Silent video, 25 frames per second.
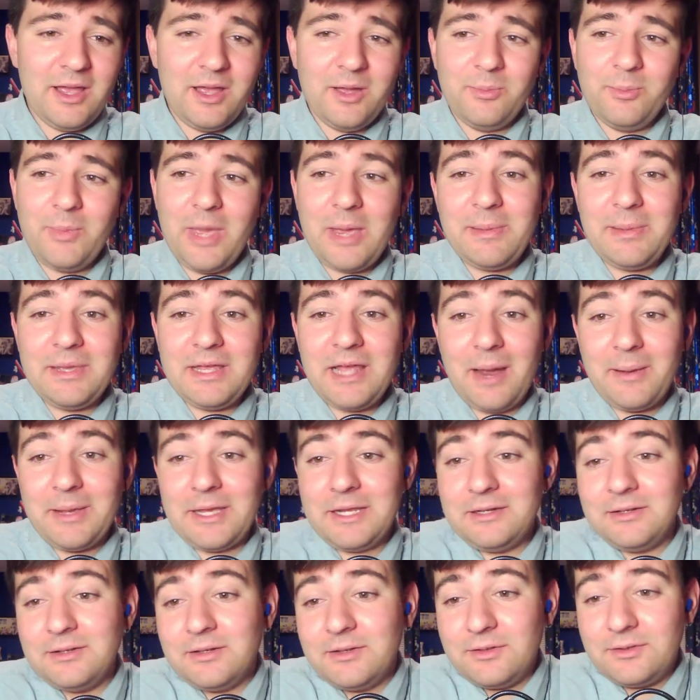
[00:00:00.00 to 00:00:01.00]
maybe I
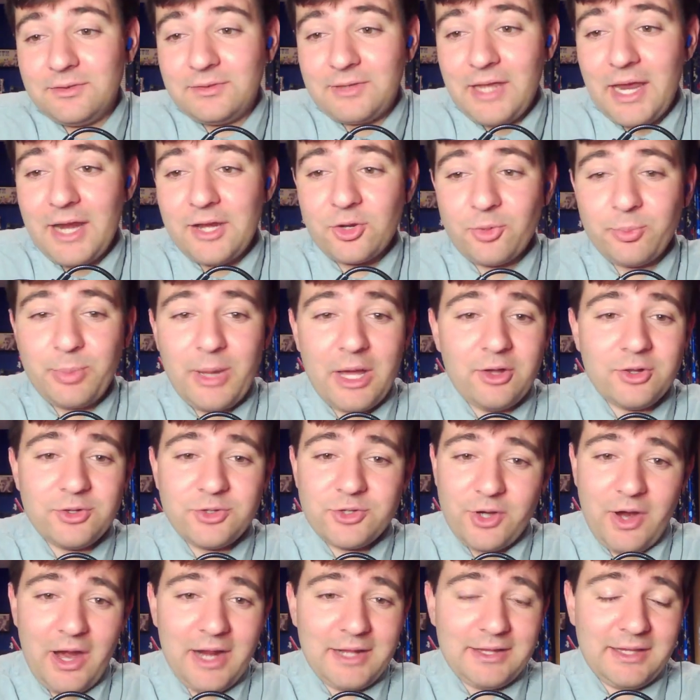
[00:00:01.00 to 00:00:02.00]
mean Daniel
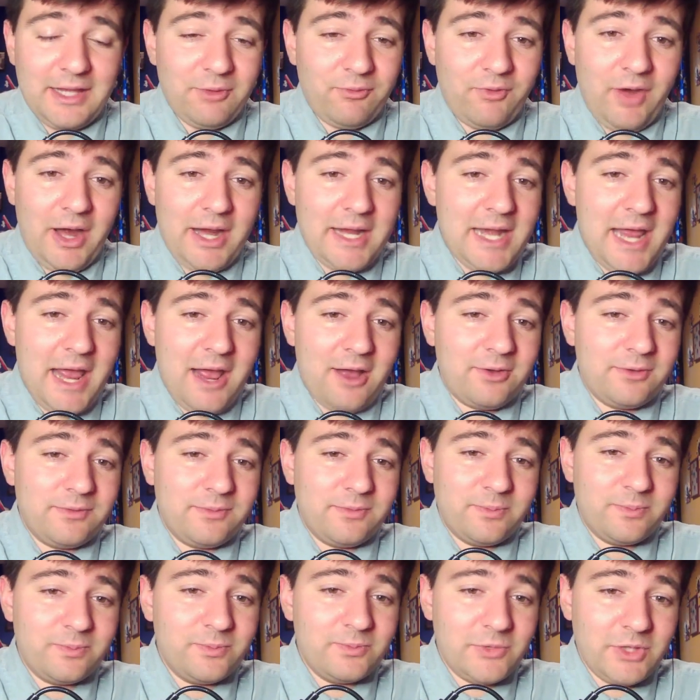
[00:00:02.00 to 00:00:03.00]
Bellinger, I think right now
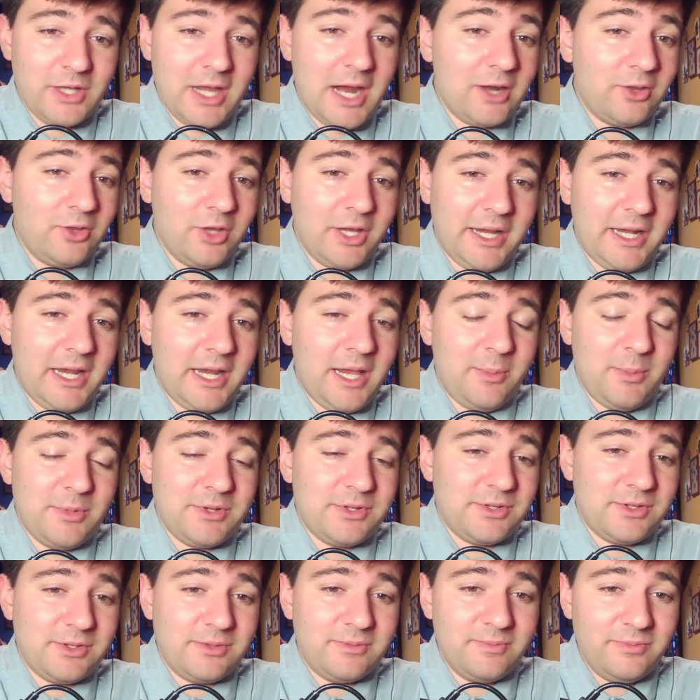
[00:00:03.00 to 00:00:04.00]
you got to look at him
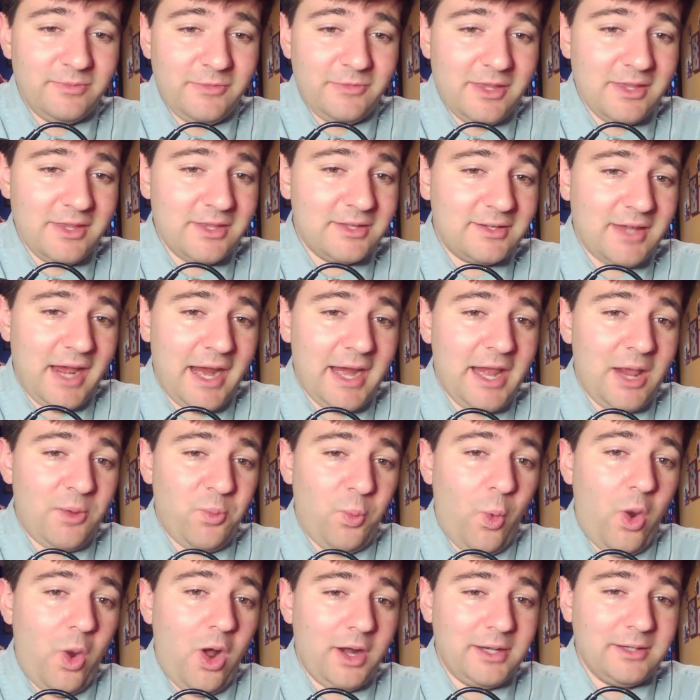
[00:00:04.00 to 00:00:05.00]
as the tight end
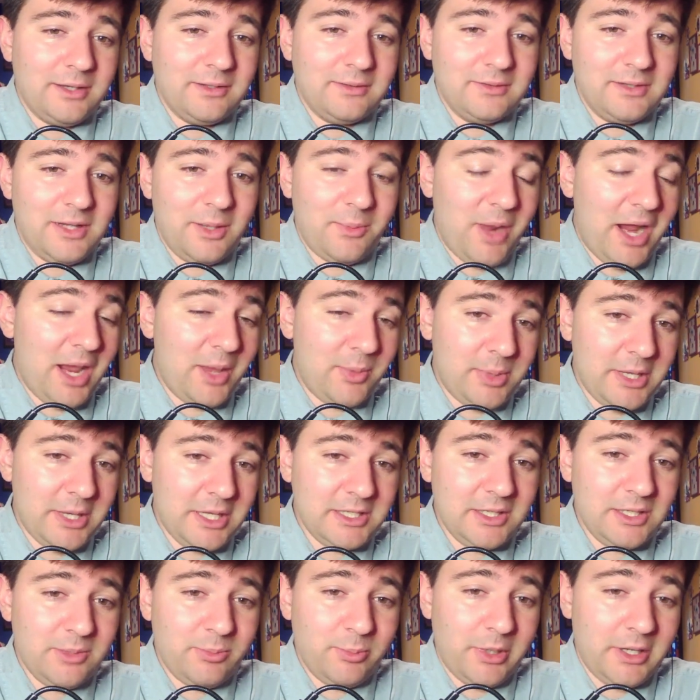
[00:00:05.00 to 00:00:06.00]
one, in my
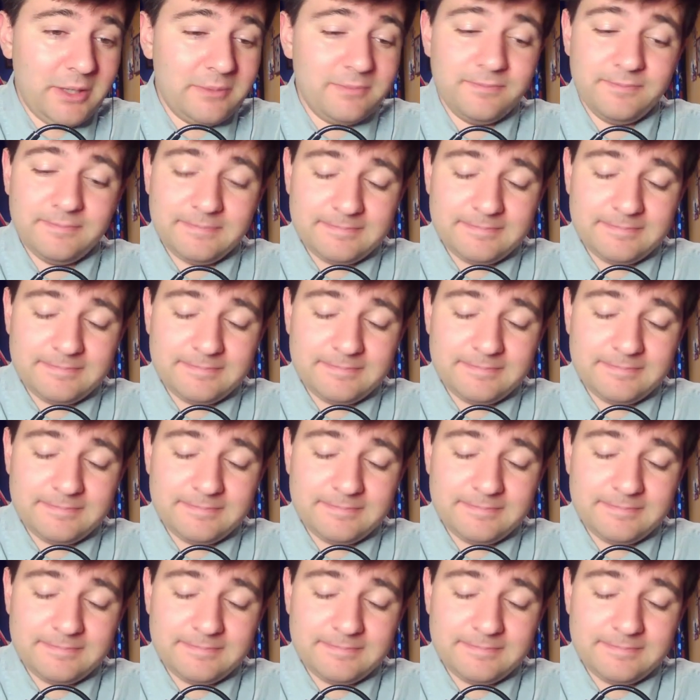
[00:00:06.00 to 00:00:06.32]
opinion. But